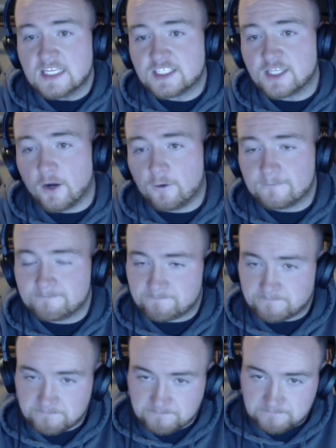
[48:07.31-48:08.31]
So
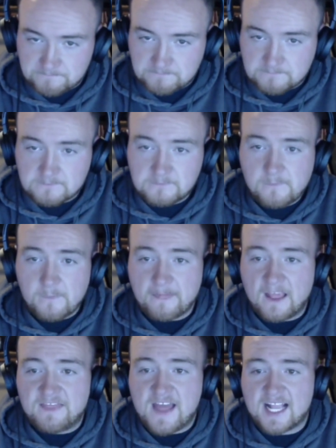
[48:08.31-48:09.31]

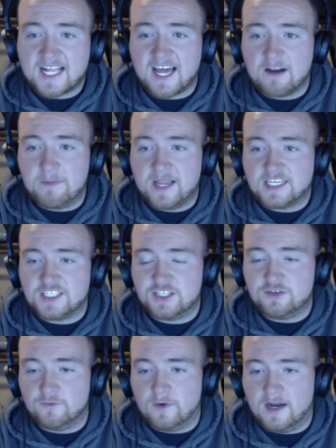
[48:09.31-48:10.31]
that kind of makes
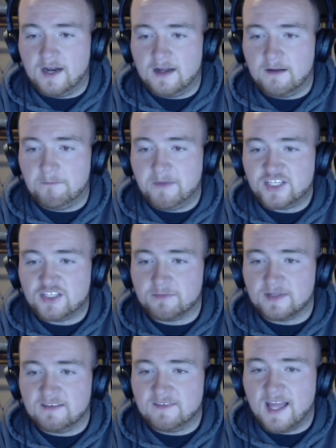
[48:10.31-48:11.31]
you
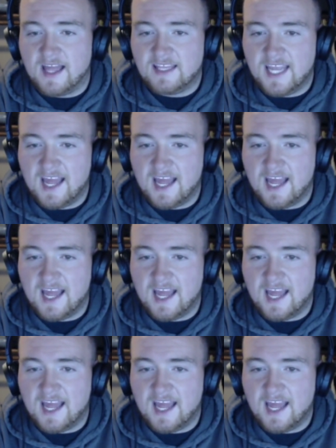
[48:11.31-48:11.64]
believe that,